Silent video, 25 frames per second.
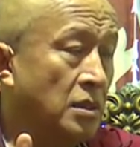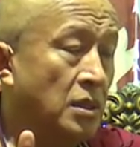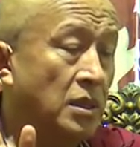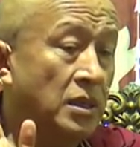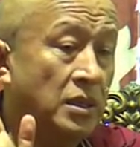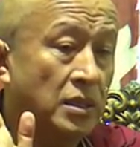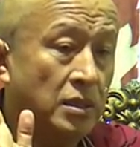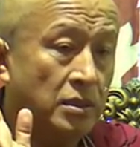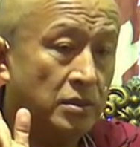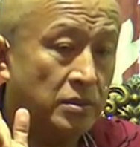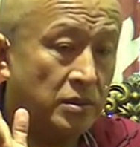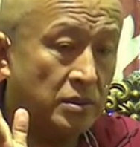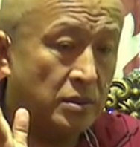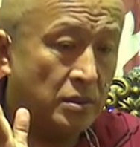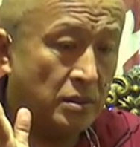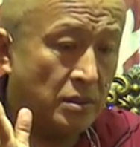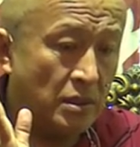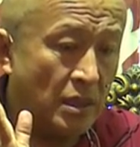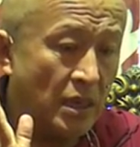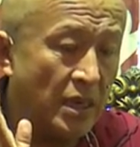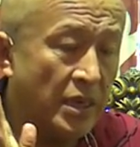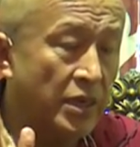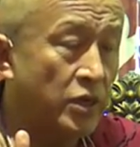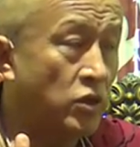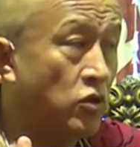an
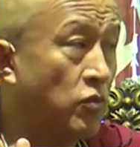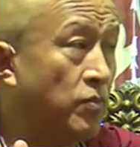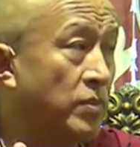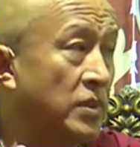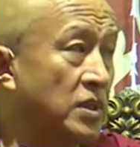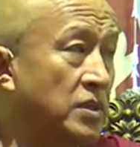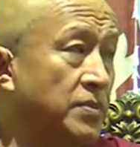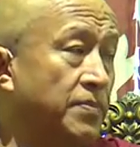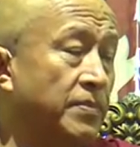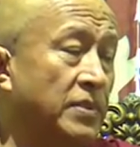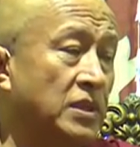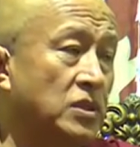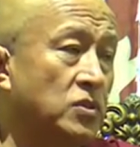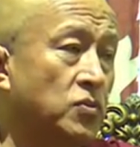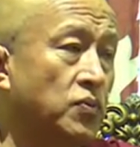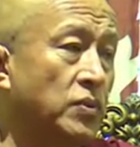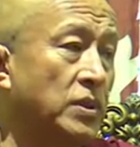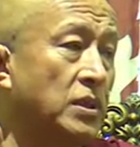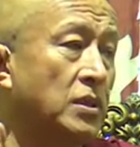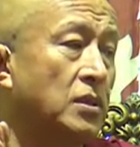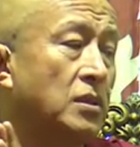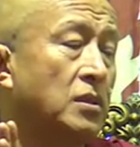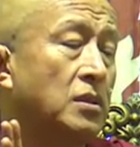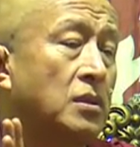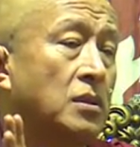argument
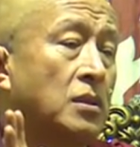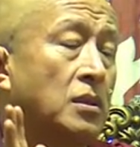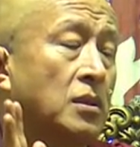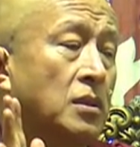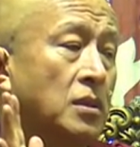between